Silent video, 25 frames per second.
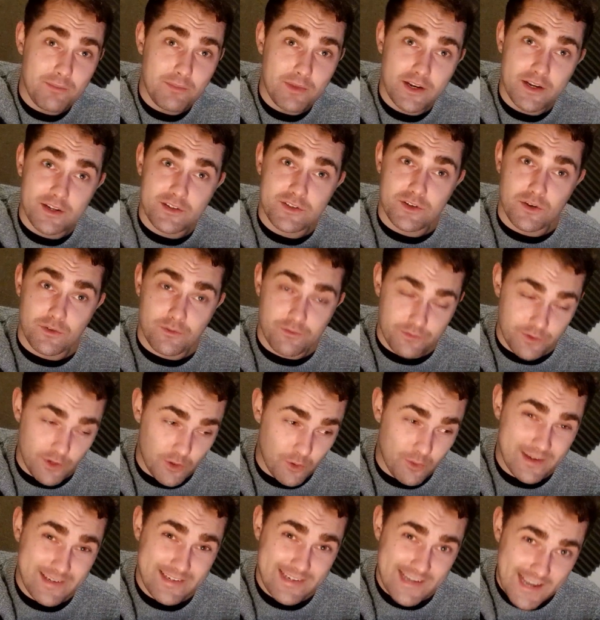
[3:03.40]
minutes of
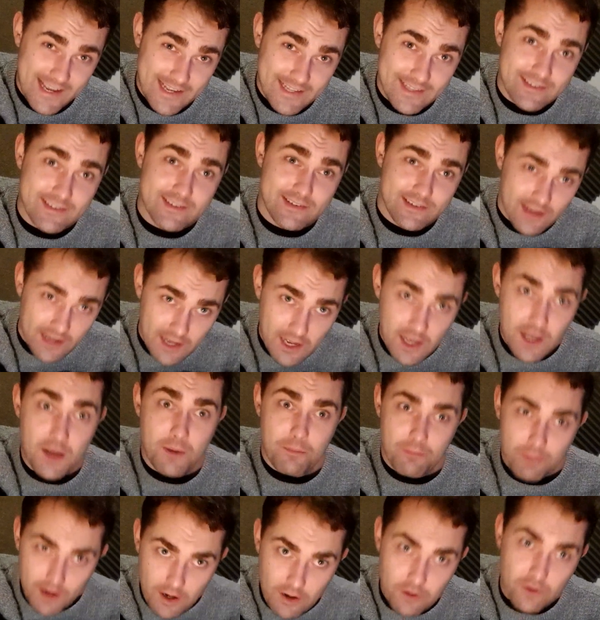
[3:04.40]
intense
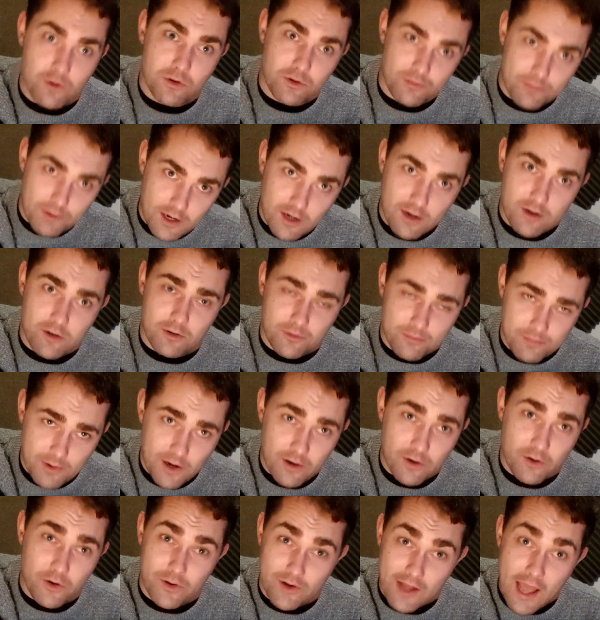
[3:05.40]
bar chord, bar chord,
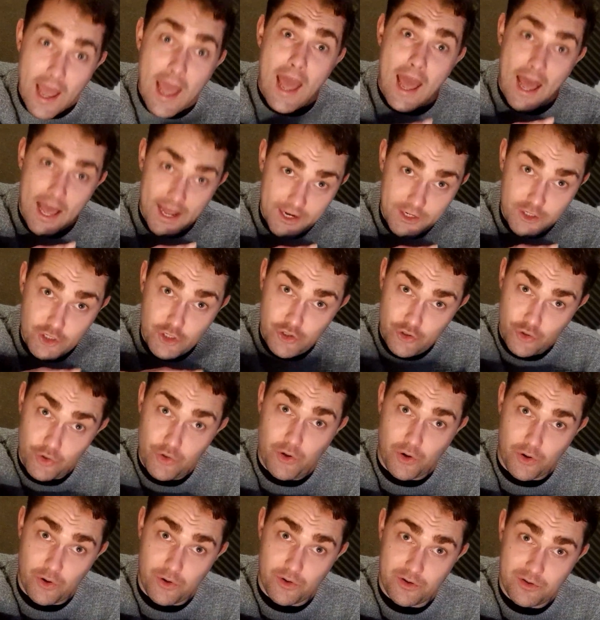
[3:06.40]
bar chord, and it should
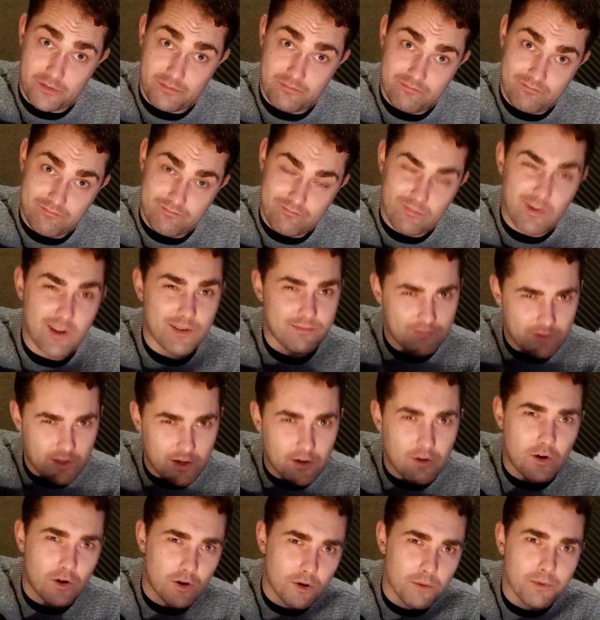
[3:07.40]
hurt. Well,
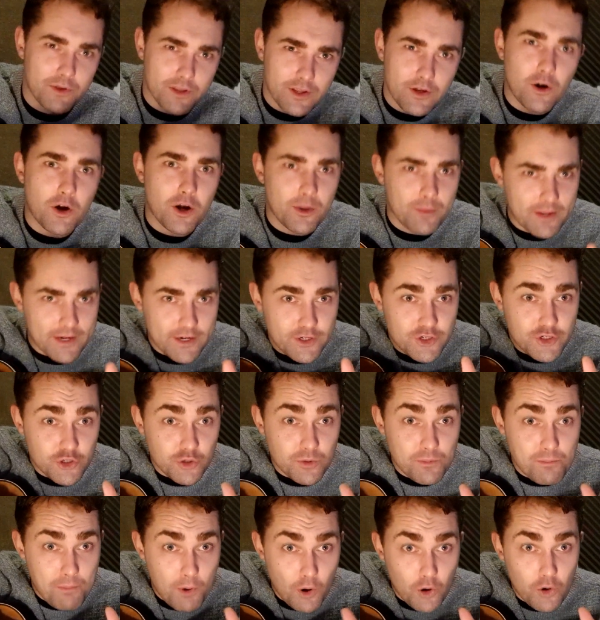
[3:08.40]
not hurt, but you know what I mean. It
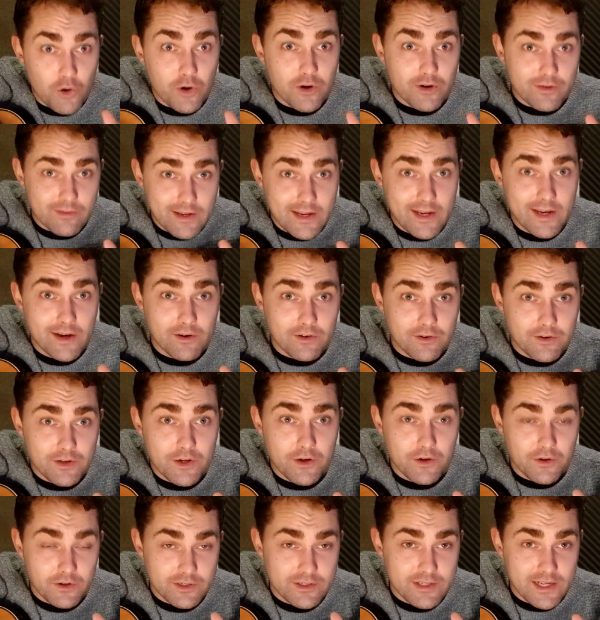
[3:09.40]
should burn here,
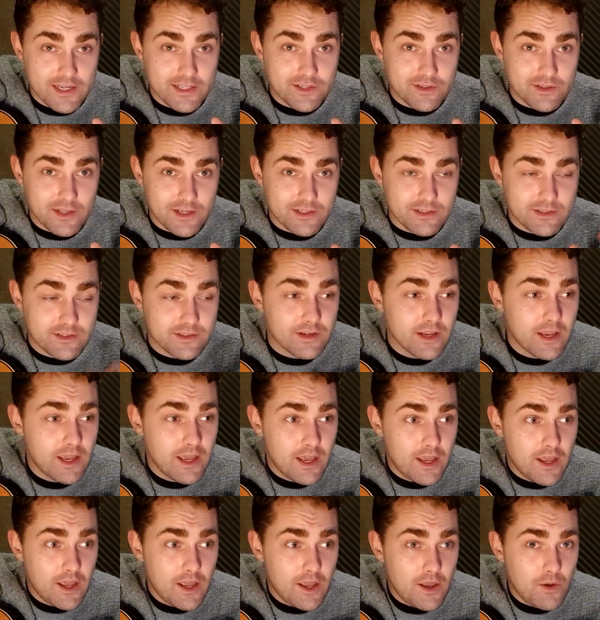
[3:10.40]
because that's
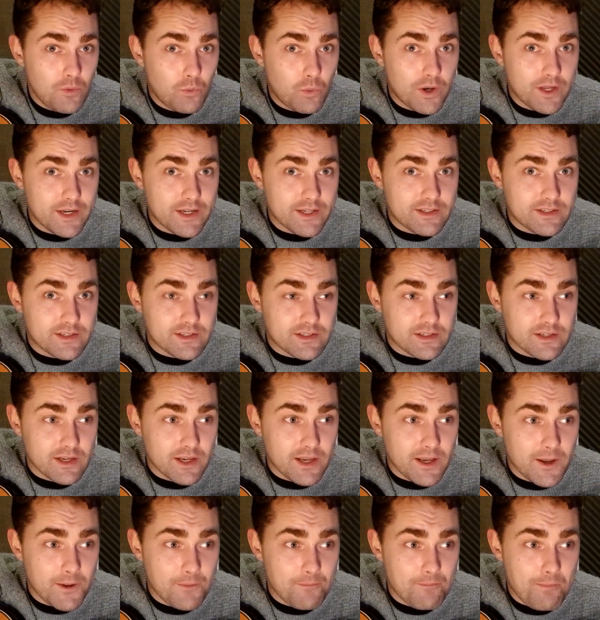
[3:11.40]
when it's
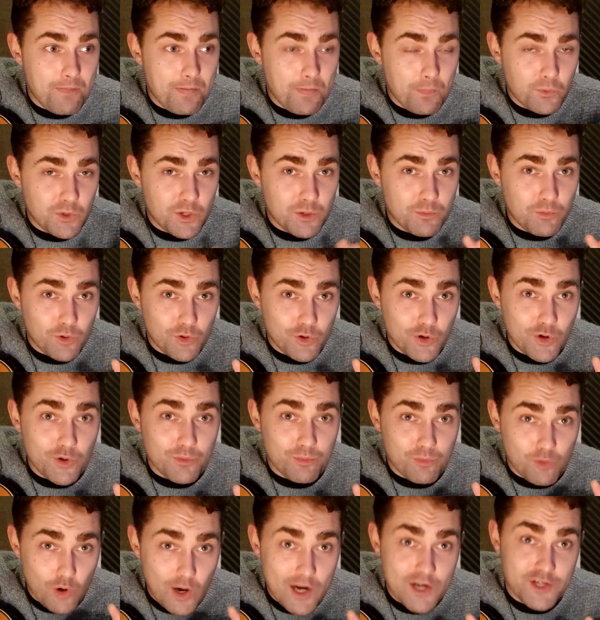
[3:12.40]
when you put it under
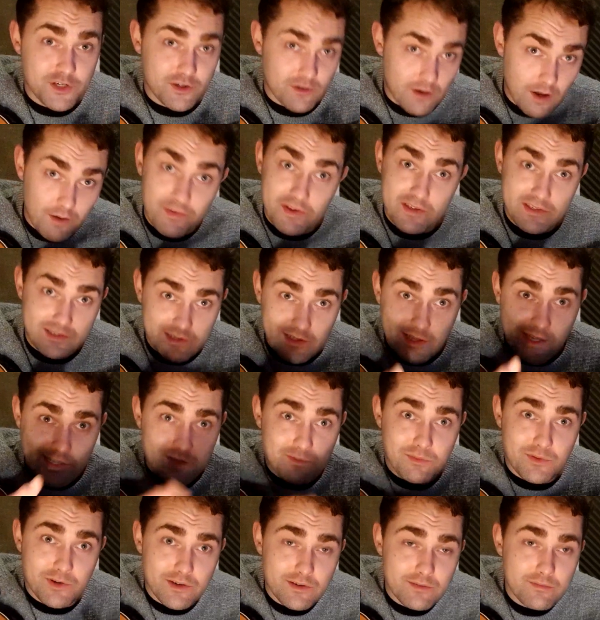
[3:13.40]
pressure. Obviously,
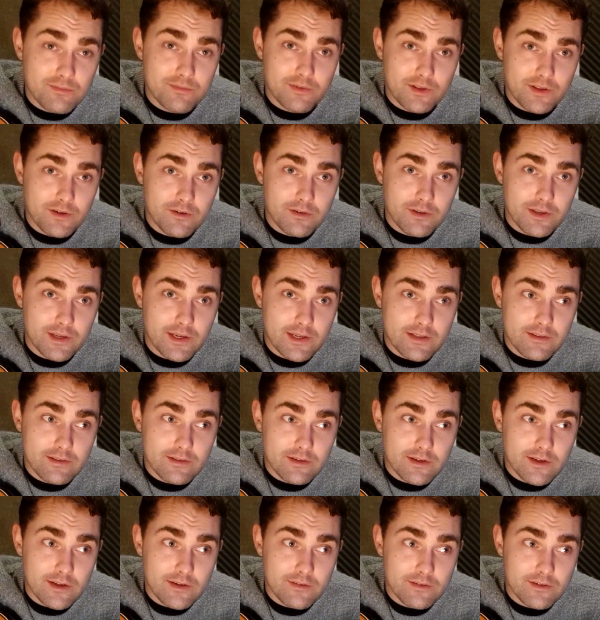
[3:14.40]
that's where you get
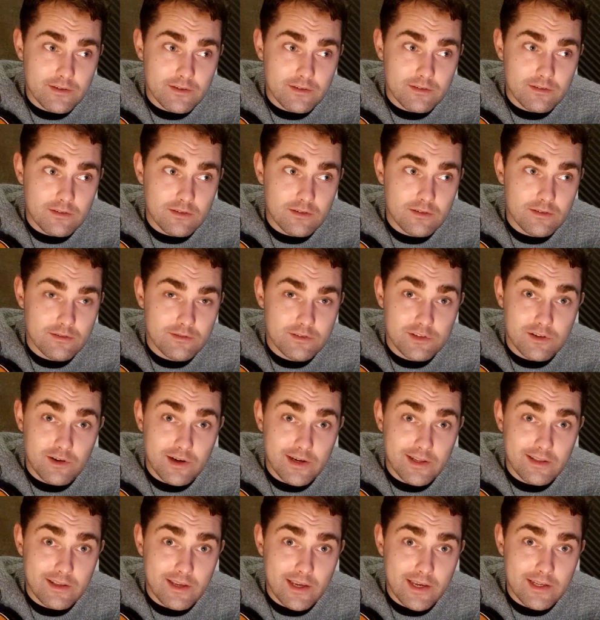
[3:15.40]
the kind of the
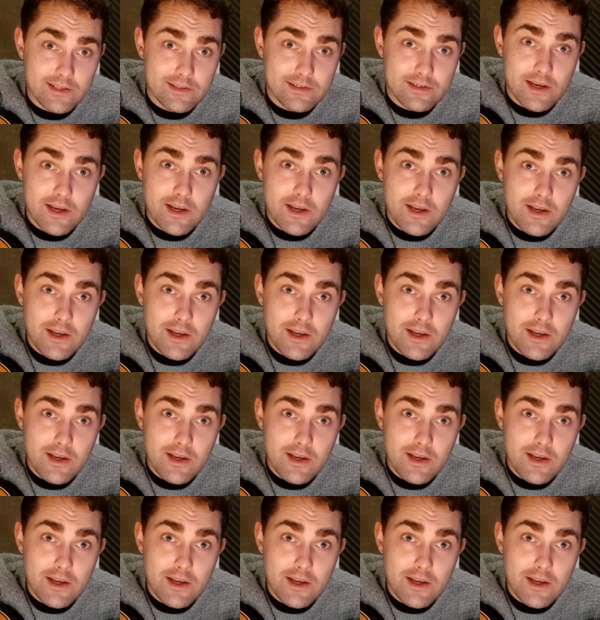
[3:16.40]
strength gains,